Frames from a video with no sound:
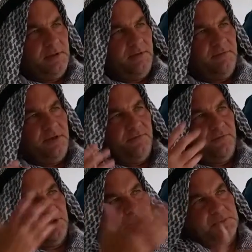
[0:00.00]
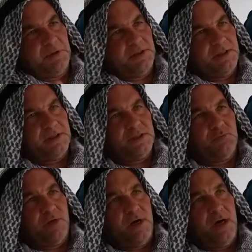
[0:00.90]
even if the expectations
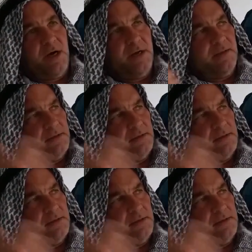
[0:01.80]
were high,